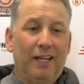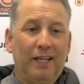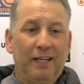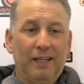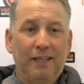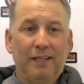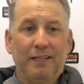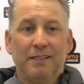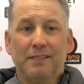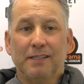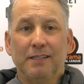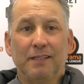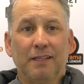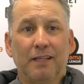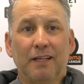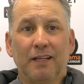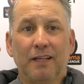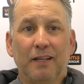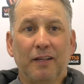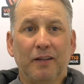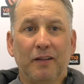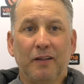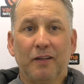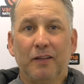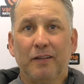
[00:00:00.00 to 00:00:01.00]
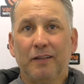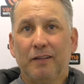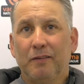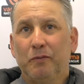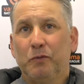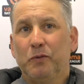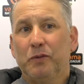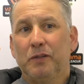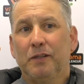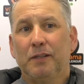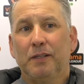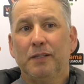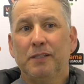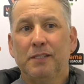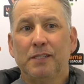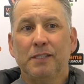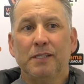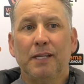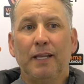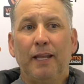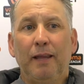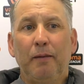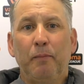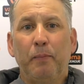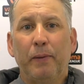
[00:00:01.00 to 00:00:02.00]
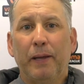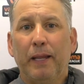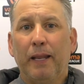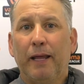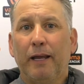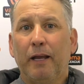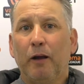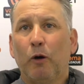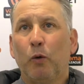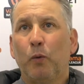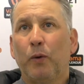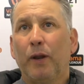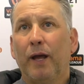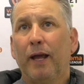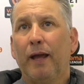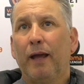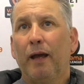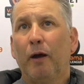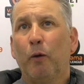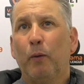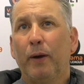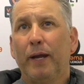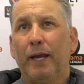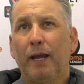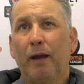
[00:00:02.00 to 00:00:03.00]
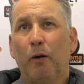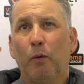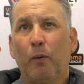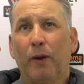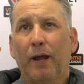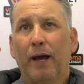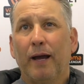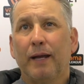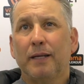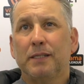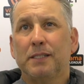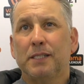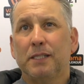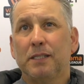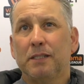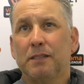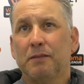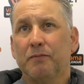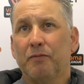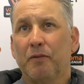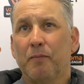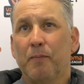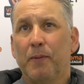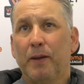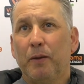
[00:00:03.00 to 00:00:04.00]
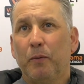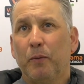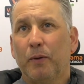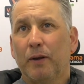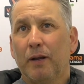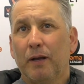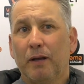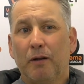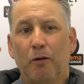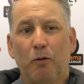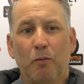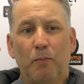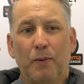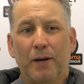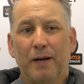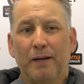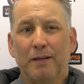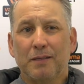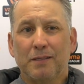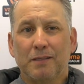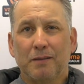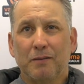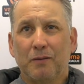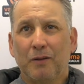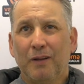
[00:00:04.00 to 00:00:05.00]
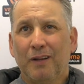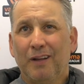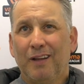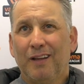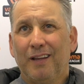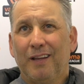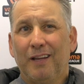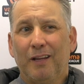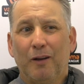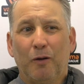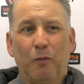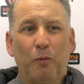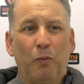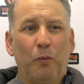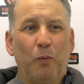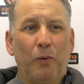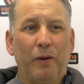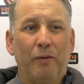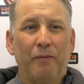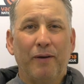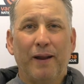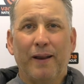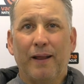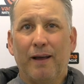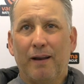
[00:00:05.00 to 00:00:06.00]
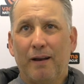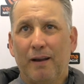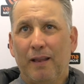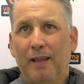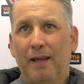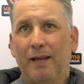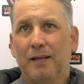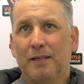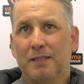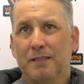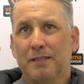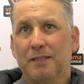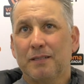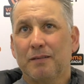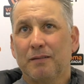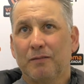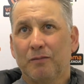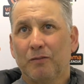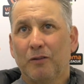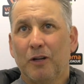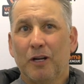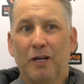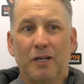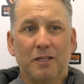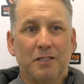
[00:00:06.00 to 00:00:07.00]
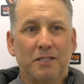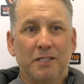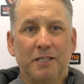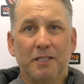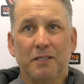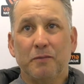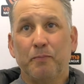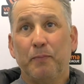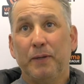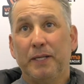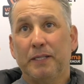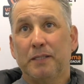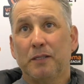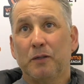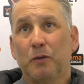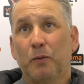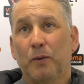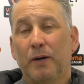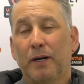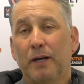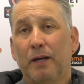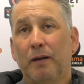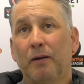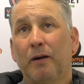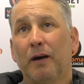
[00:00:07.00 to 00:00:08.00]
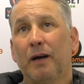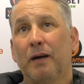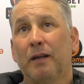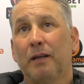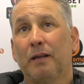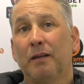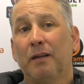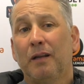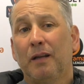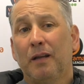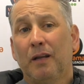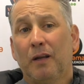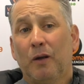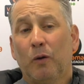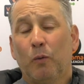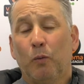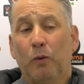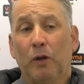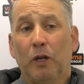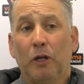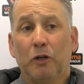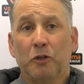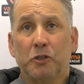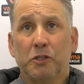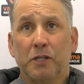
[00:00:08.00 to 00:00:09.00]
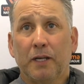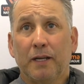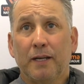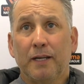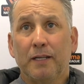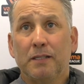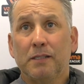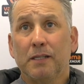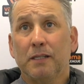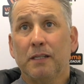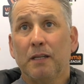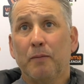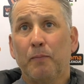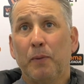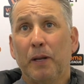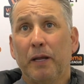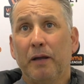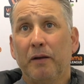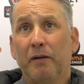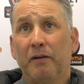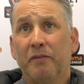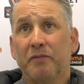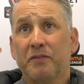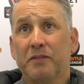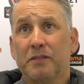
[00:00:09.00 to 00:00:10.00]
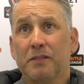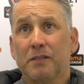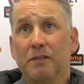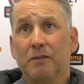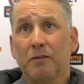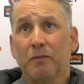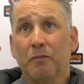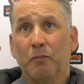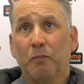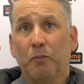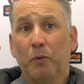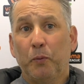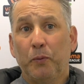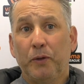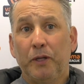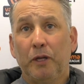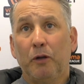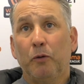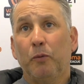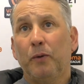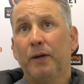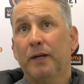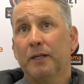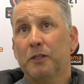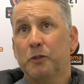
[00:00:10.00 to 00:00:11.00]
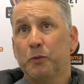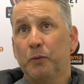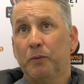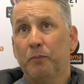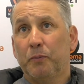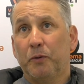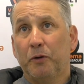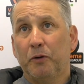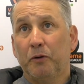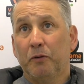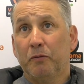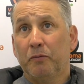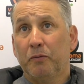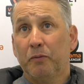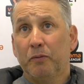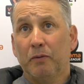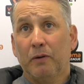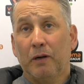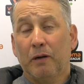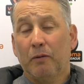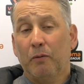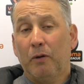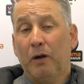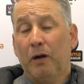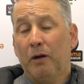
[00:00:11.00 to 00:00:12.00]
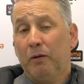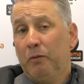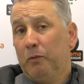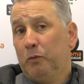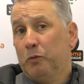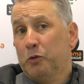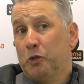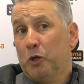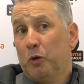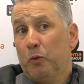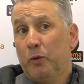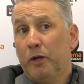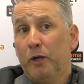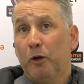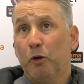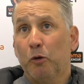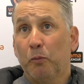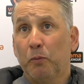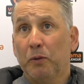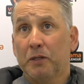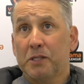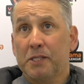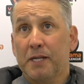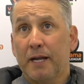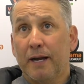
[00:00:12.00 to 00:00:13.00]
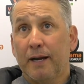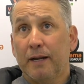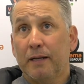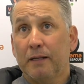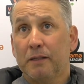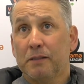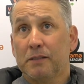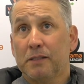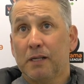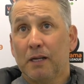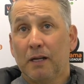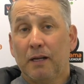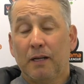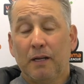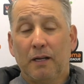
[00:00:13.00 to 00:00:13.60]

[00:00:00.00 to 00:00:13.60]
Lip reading: Listen, this is a little bit like away 09 season for me. When I go back and said, you know, we ran out of legs. Our season petered away, and we lost to Gateshead in the playoffs. But we knew we had to improve. Yeah. It was only a couple of signings.